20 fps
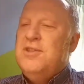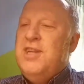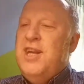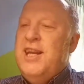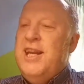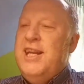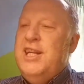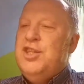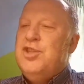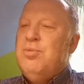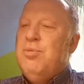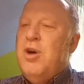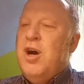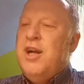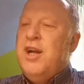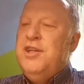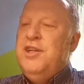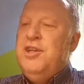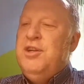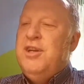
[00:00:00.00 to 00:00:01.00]
In each
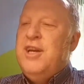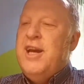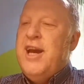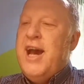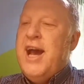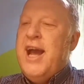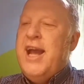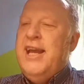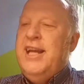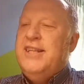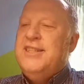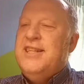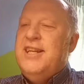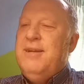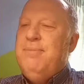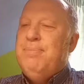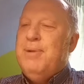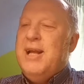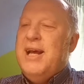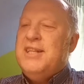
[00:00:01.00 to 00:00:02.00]
one, you get 80
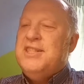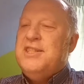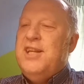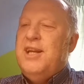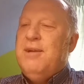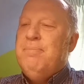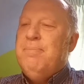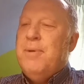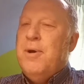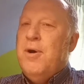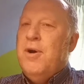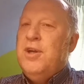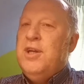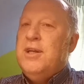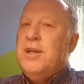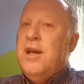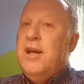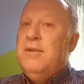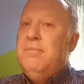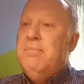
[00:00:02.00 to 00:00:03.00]
plastic
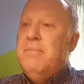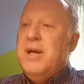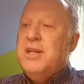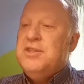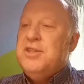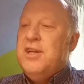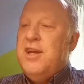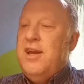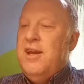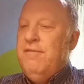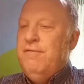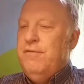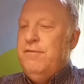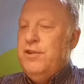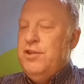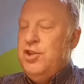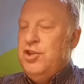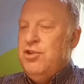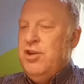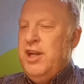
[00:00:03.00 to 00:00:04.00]
pike and musket
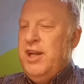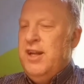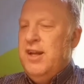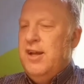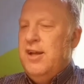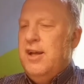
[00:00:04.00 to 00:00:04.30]
infantry,